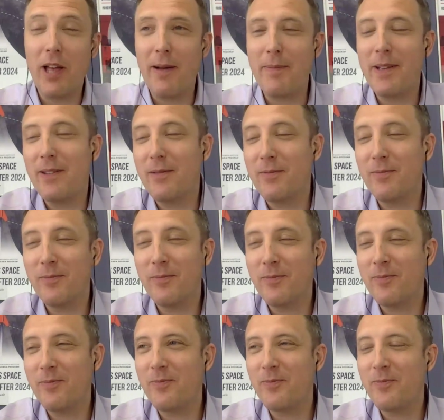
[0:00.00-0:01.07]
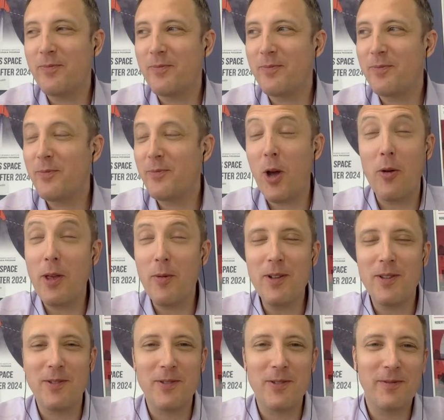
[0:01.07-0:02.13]
I mean, no, they
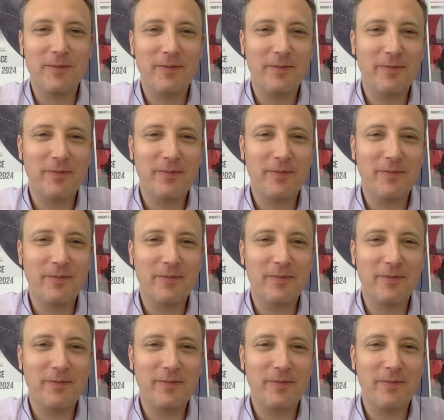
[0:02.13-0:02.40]
wouldn't.